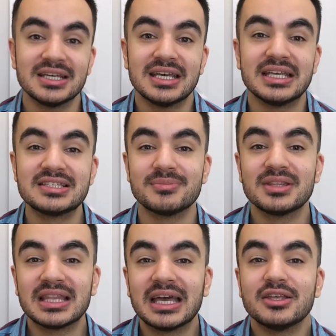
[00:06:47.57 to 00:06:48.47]
It's
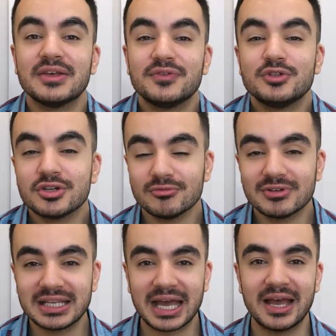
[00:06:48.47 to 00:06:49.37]
something that if you don't
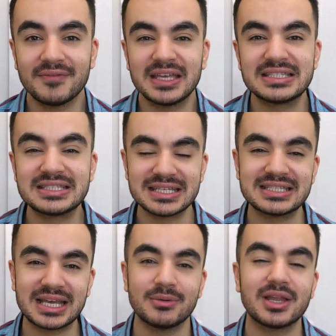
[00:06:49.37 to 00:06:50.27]
really have, it
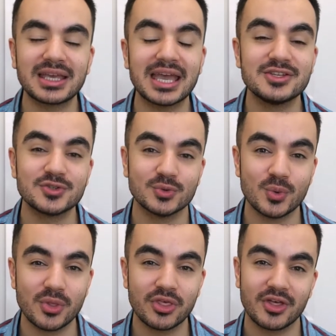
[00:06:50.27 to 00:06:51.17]
sticks out like a
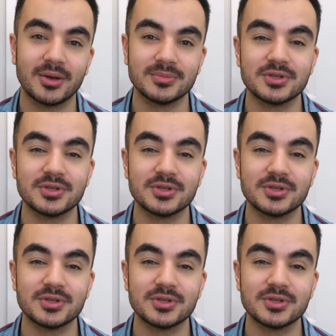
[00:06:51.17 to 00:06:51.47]
sore thumb.